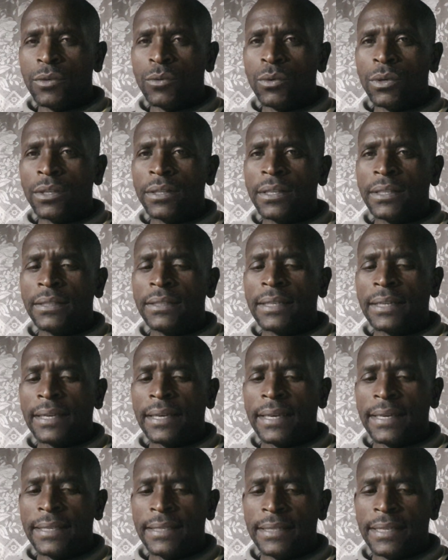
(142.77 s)
well that the
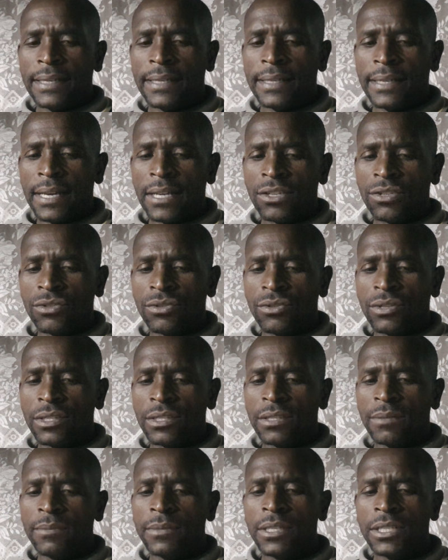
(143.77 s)
Kenya National
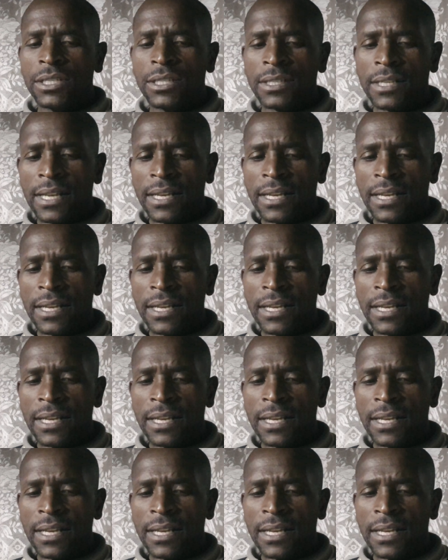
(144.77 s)
Examination